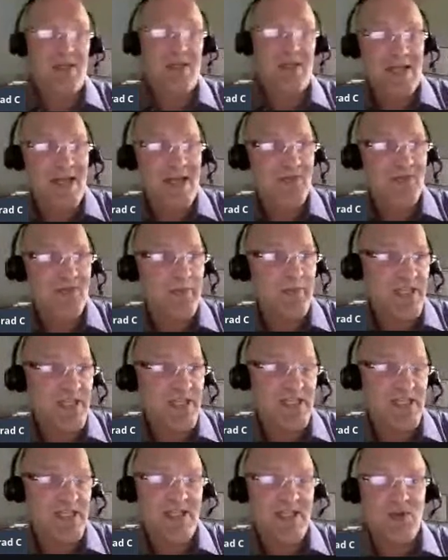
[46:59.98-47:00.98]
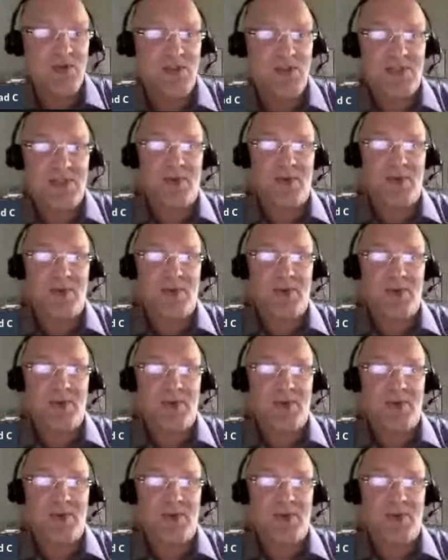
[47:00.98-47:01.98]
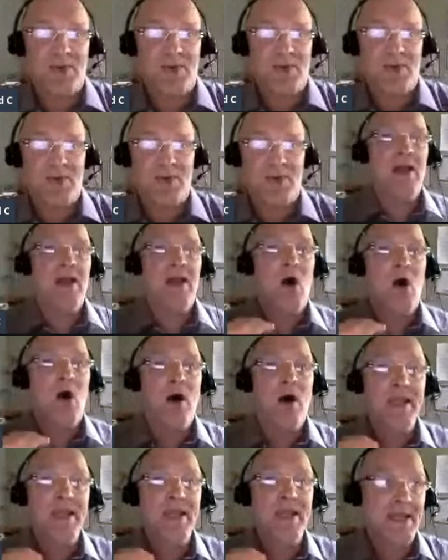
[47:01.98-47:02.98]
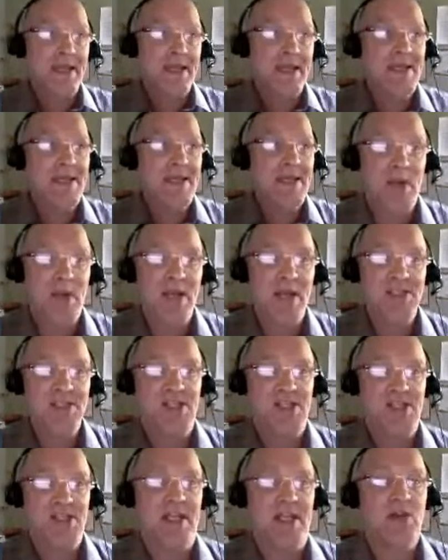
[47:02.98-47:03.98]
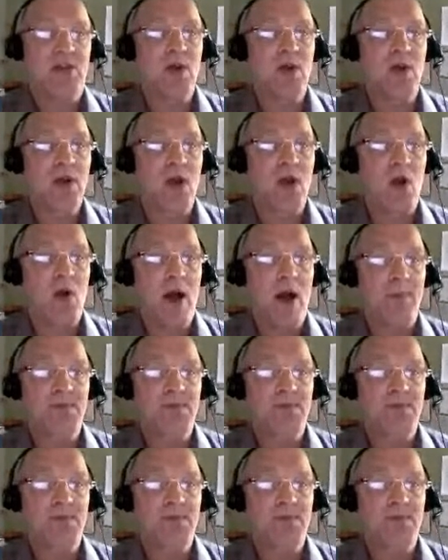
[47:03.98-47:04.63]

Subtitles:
information into a spreadsheet, on any spreadsheet, you can